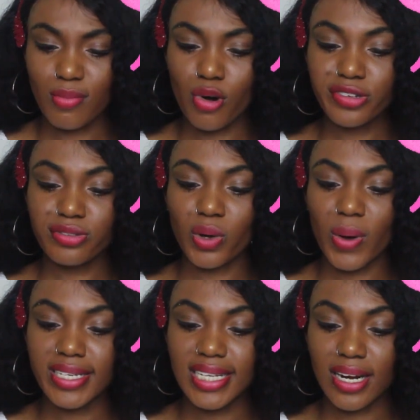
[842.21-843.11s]
Most
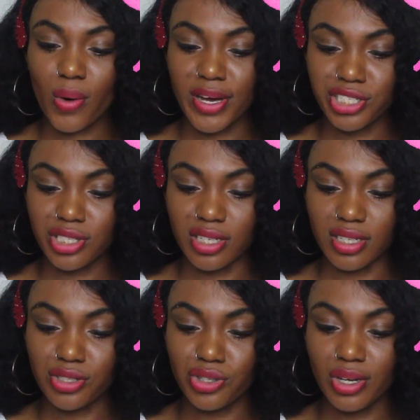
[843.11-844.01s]
requested
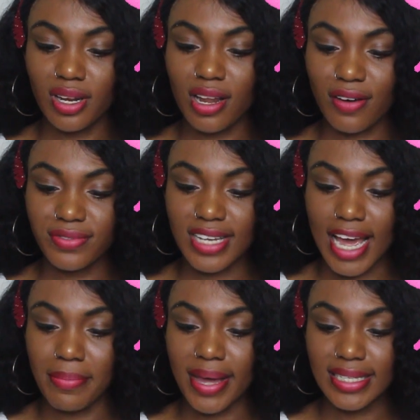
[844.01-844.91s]
question. Do you love
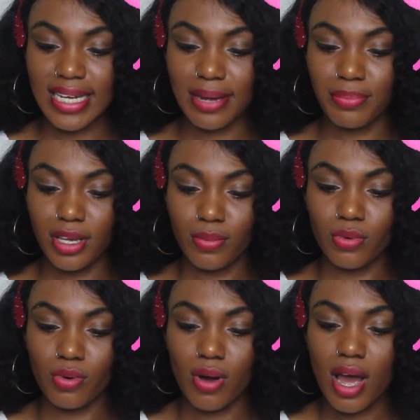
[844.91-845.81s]
Tibetan
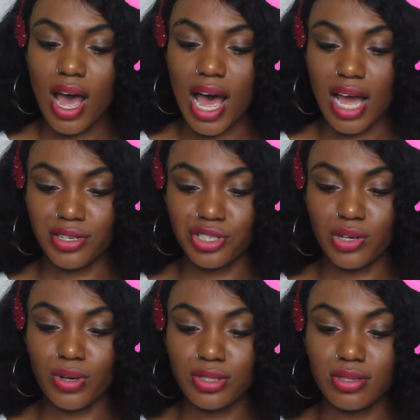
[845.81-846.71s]
people and do
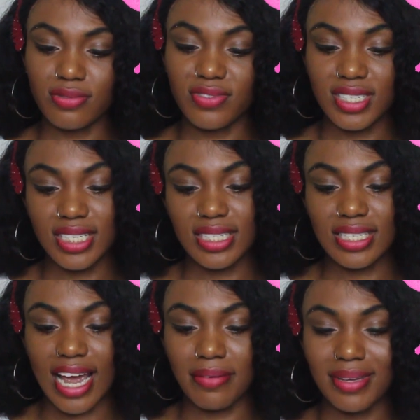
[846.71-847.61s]
you want to visit
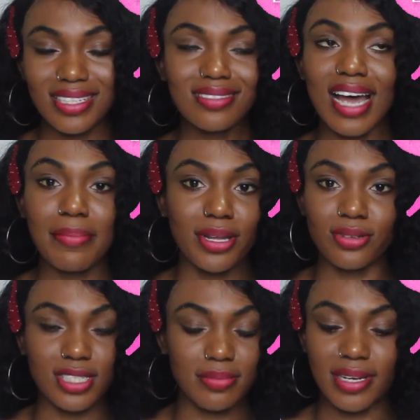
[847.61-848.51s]
Tibet? Is it
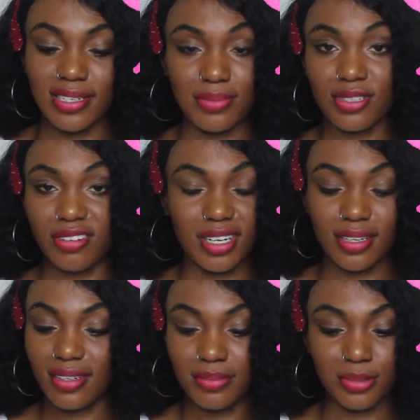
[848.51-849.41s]
Tibet or Tibet? I'm
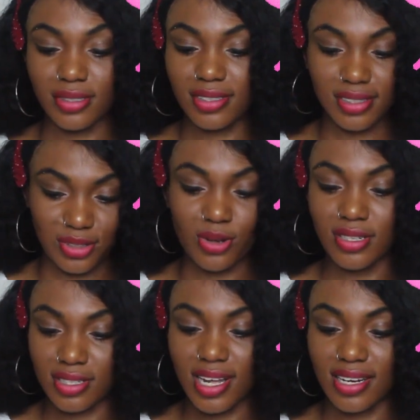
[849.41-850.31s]
sorry, but you
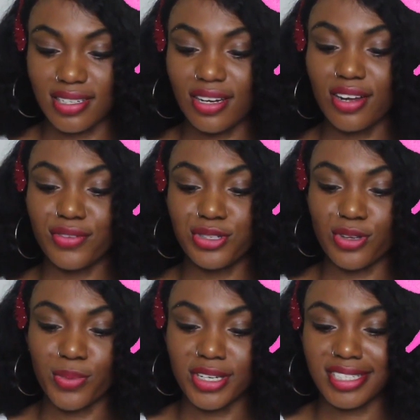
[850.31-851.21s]
understand. Love you
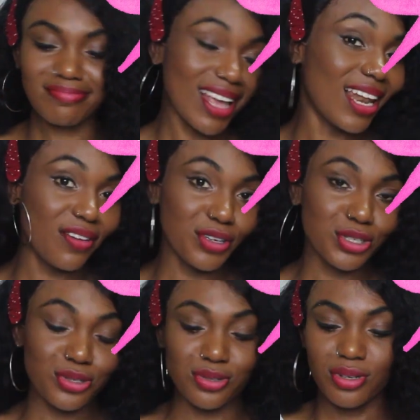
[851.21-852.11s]
so much. I love you
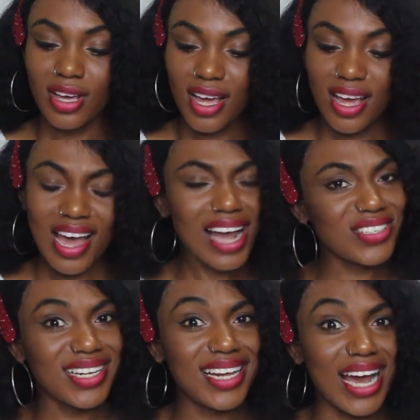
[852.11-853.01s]
too.
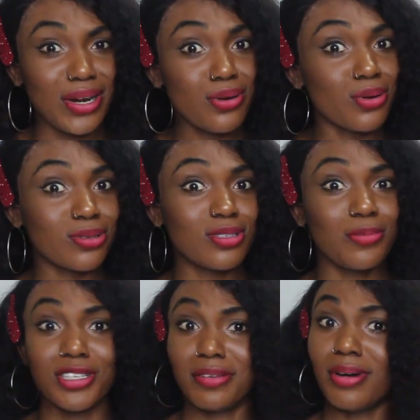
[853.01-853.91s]
Actually, I don't know so
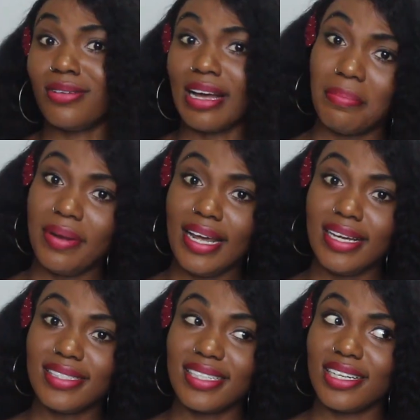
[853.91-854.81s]
much about that
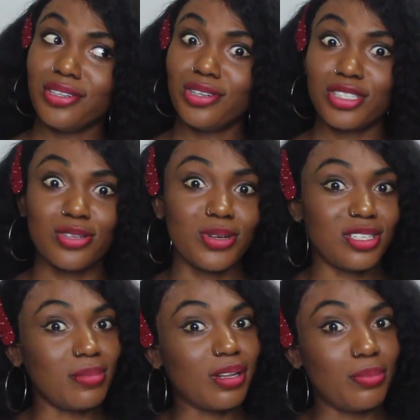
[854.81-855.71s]
place and I don't know so
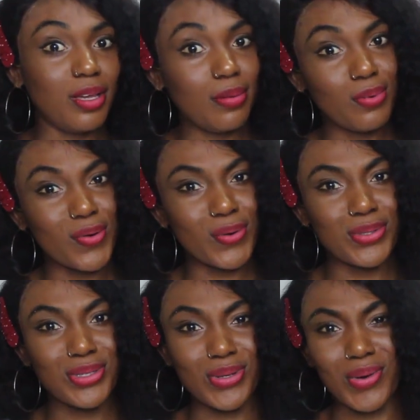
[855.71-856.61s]
much about the people,
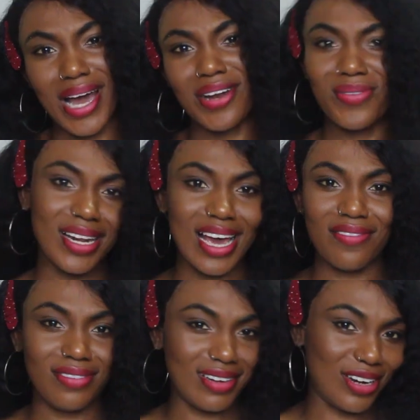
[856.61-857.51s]
so I don't really
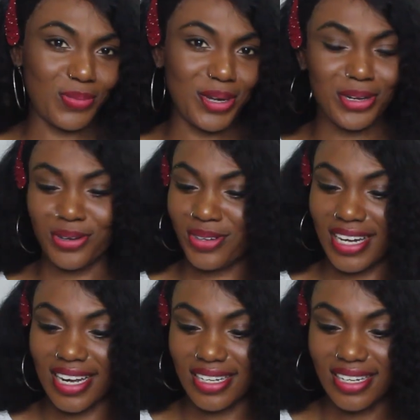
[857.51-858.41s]
have an opinion on
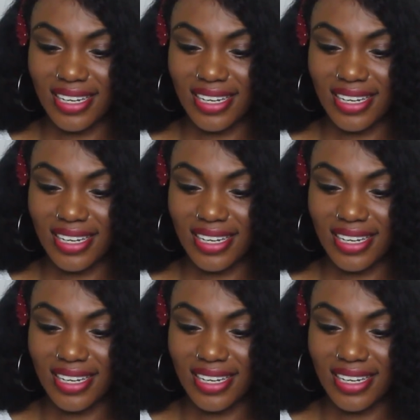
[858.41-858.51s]
that.